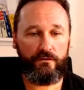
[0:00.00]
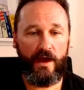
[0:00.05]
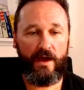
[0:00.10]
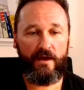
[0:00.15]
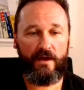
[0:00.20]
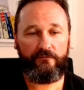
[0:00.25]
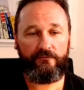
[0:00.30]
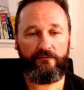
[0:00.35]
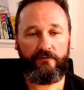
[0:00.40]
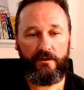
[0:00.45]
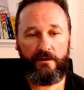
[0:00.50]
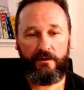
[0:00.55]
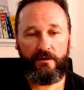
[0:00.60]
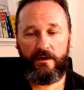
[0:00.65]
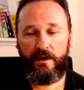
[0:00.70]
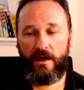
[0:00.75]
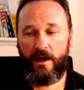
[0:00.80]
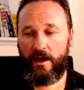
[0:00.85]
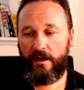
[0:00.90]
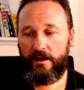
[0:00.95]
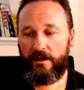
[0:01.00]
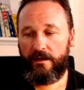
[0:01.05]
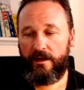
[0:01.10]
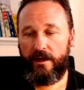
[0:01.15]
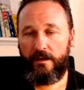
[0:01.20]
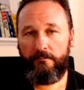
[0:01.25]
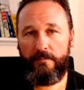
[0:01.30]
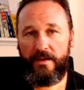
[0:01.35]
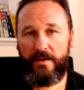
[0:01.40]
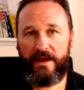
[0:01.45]
have
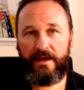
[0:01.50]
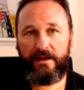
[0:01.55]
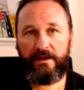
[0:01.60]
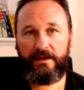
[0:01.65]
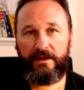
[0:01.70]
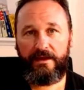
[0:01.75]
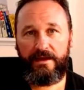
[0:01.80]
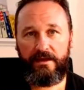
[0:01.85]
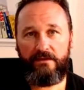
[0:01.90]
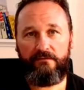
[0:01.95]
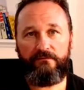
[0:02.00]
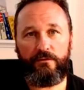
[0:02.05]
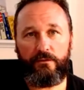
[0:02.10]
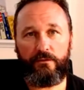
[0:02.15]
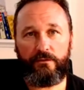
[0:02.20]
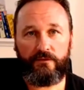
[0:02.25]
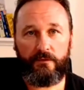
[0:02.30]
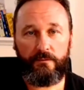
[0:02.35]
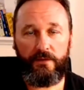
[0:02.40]
a manly influence?